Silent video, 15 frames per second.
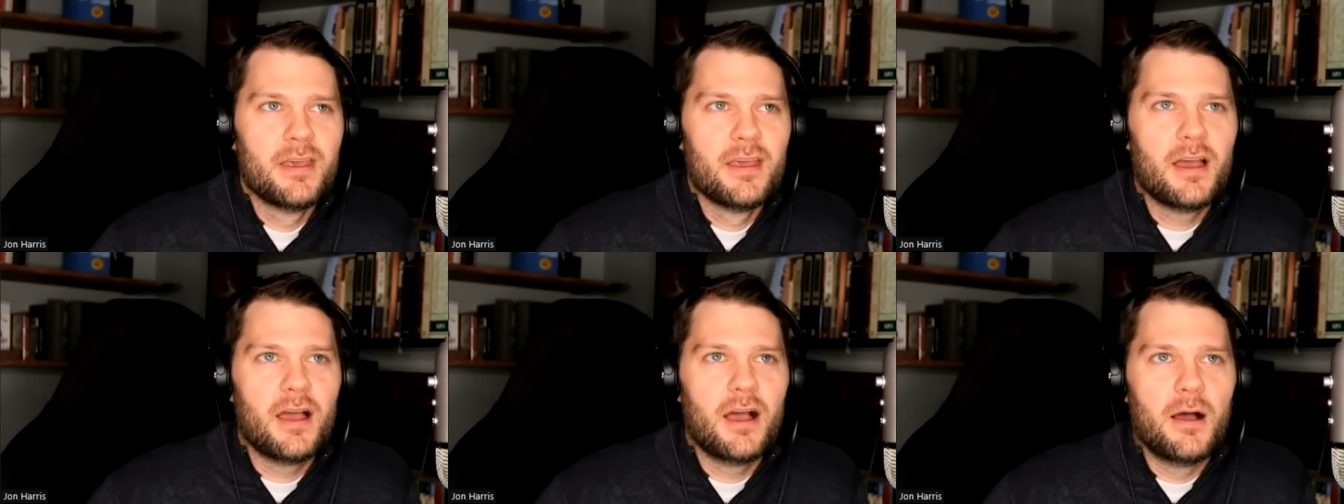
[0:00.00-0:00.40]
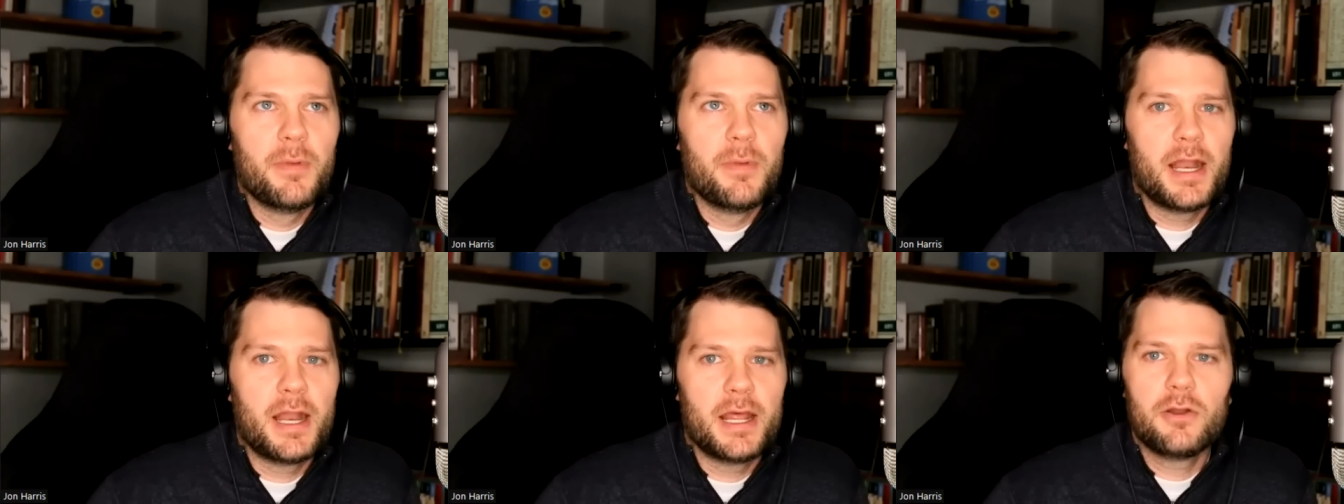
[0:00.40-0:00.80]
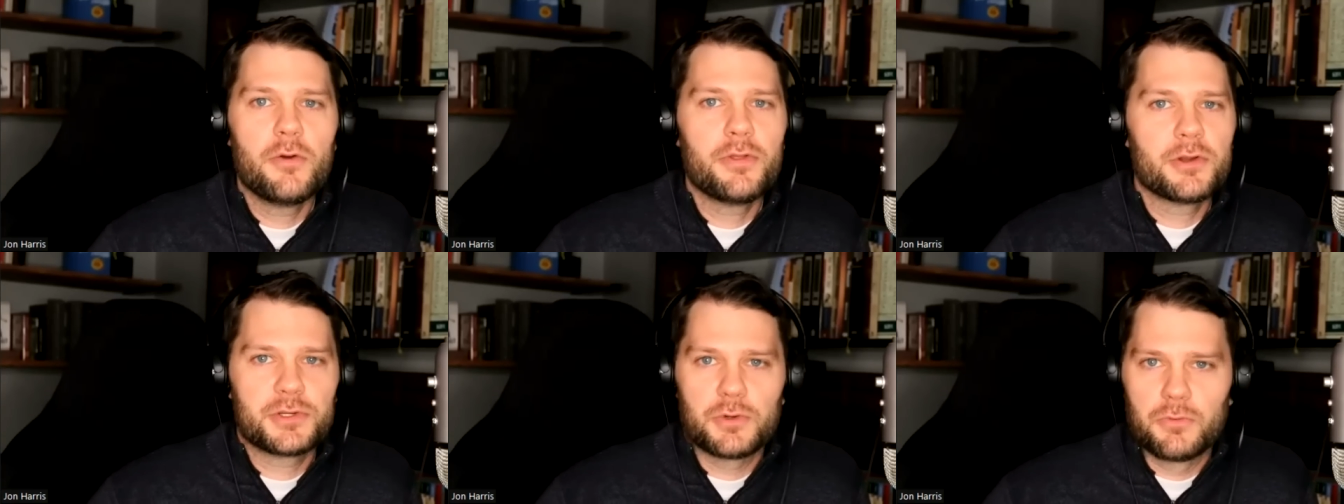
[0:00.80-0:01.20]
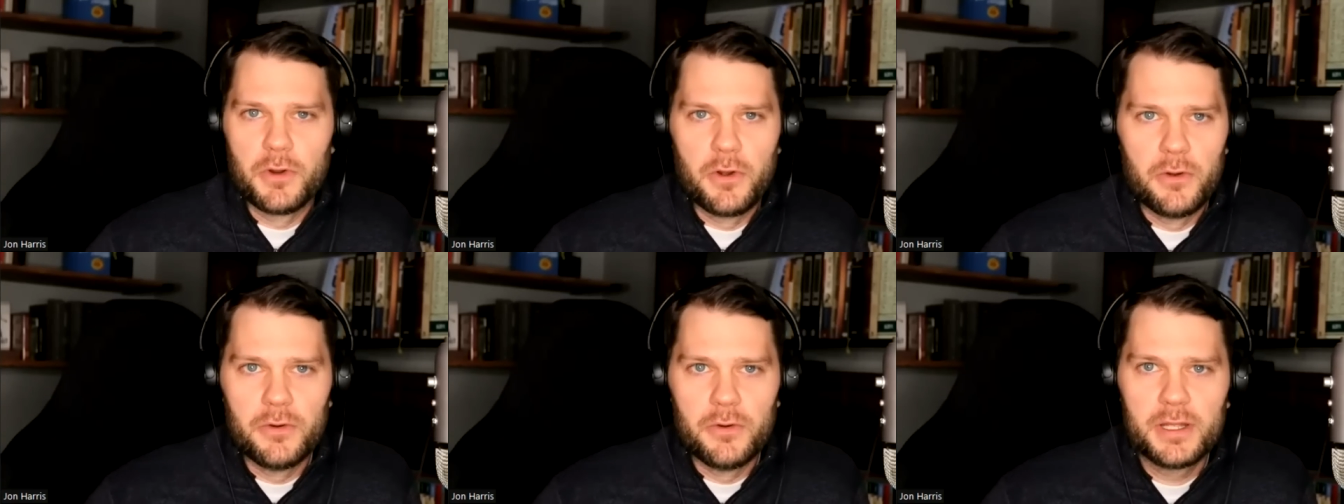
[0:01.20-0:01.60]
Um, and I know there's a
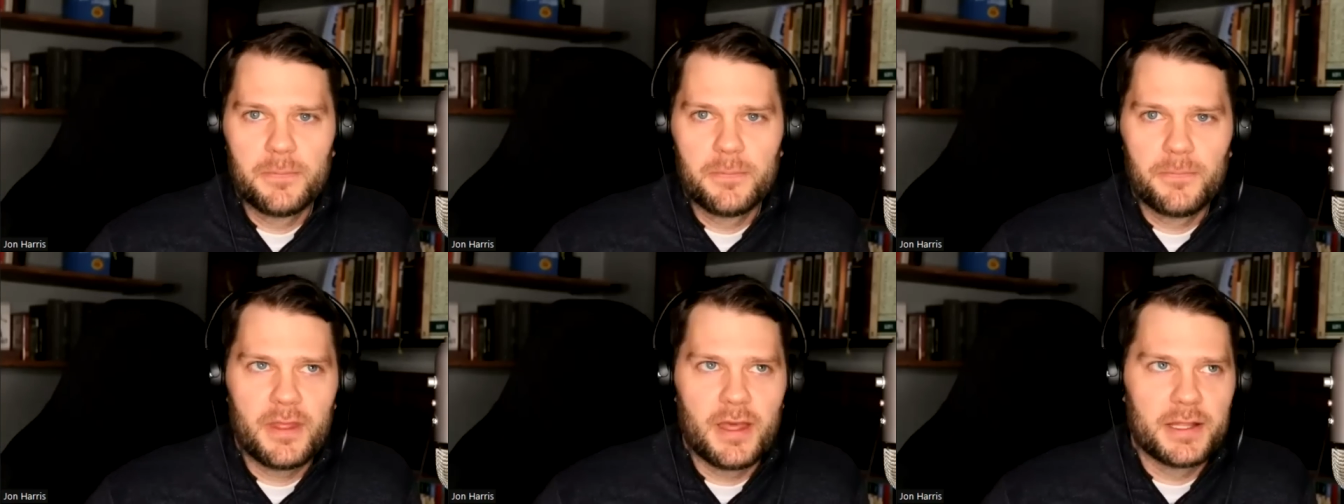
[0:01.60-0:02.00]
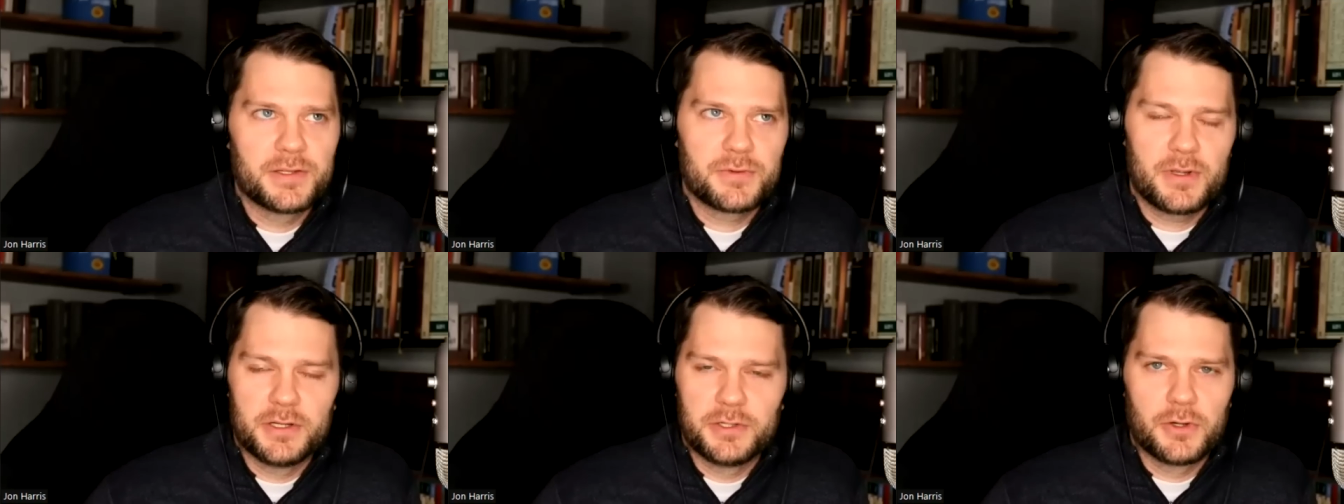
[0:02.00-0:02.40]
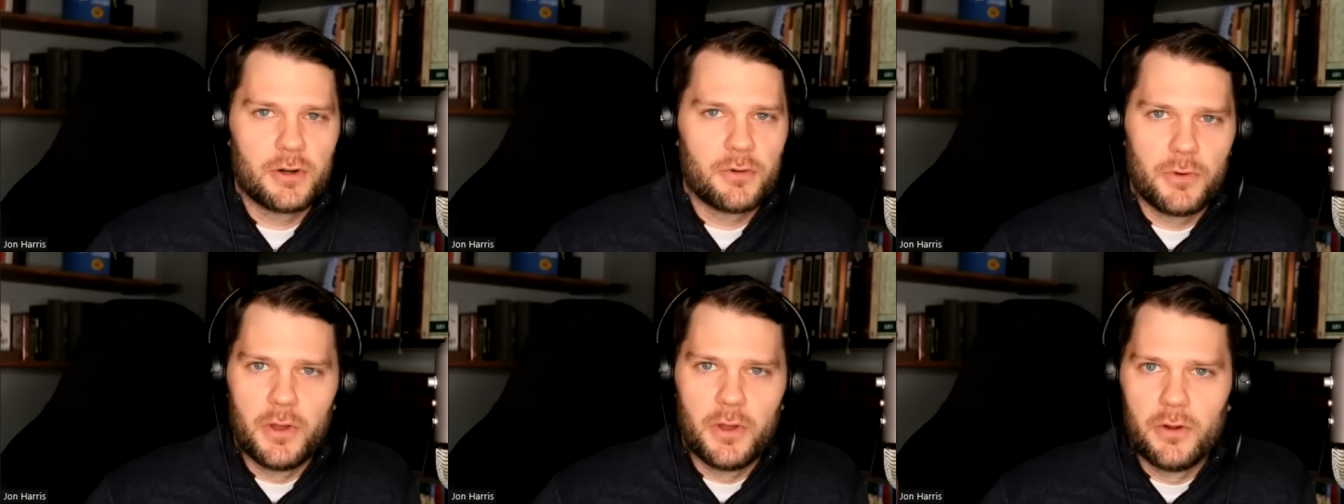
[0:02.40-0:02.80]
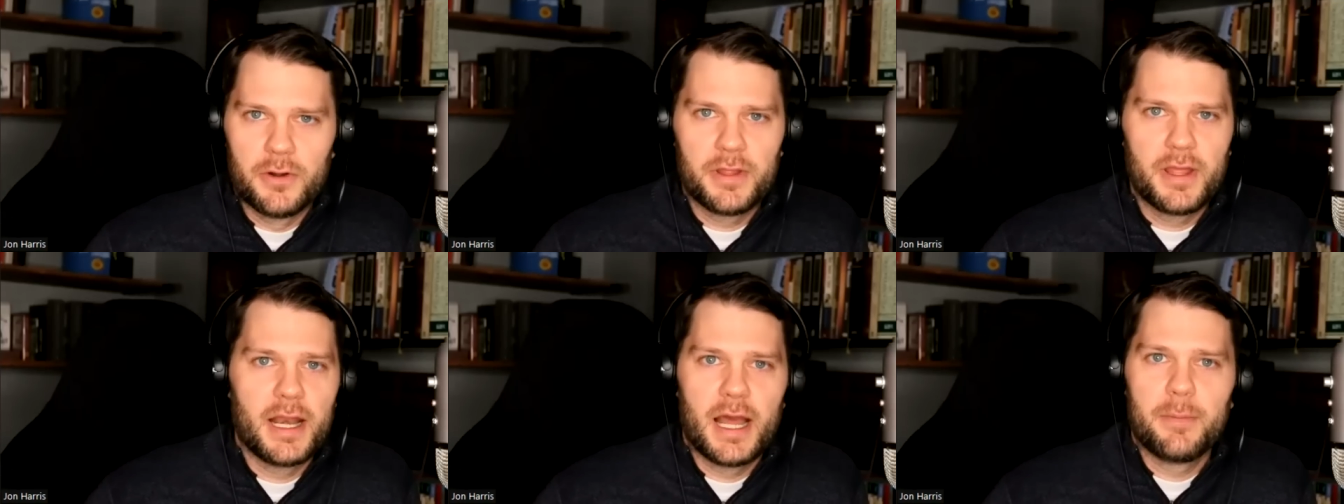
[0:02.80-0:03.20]
road that's a dirt
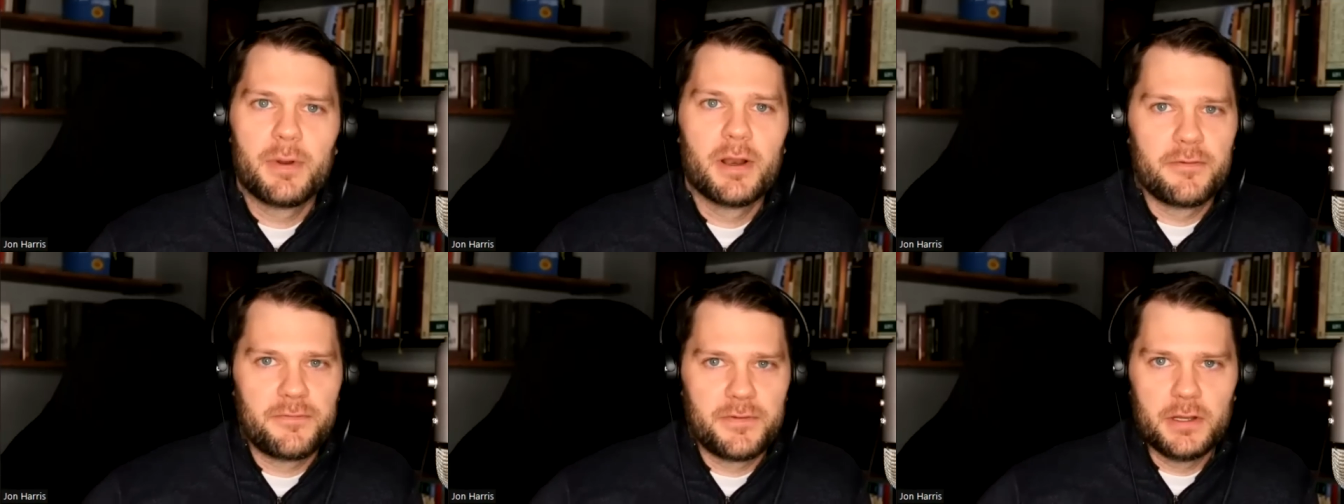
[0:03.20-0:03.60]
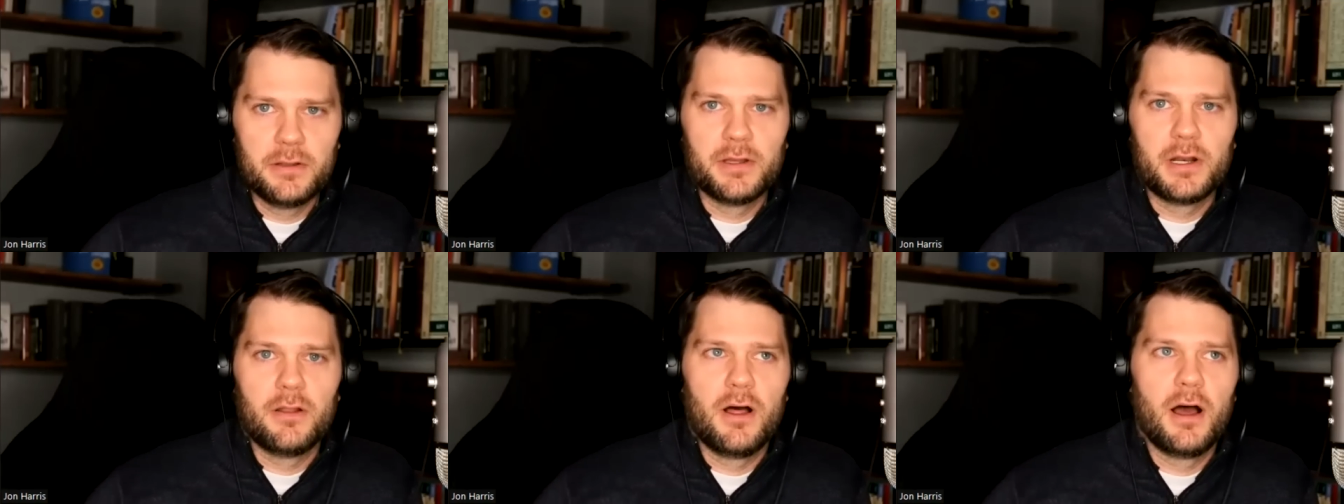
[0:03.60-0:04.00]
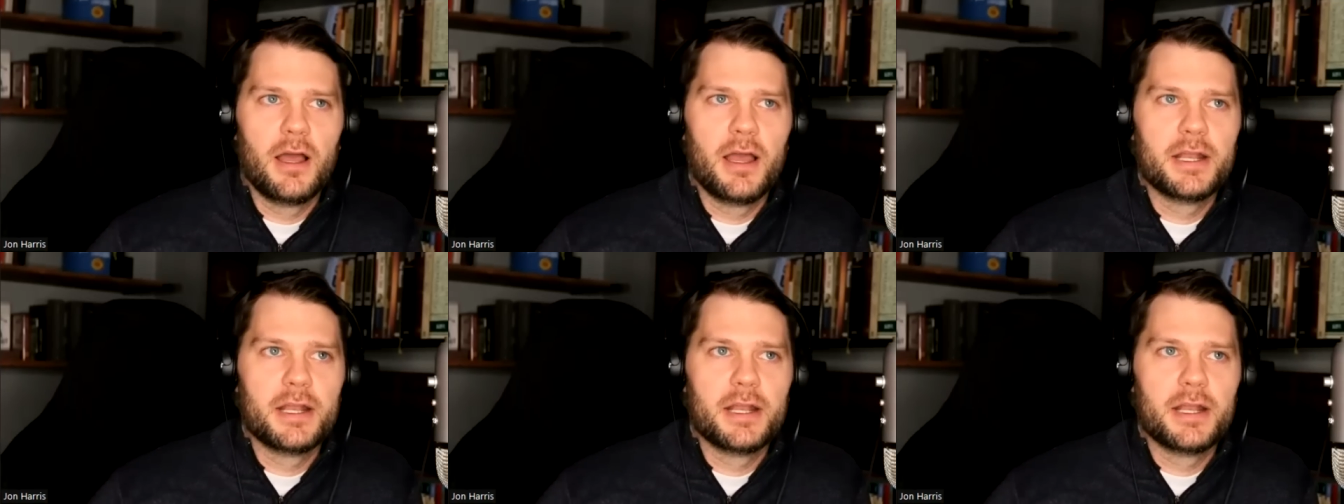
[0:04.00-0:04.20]
road and I'm going to feel it a lot.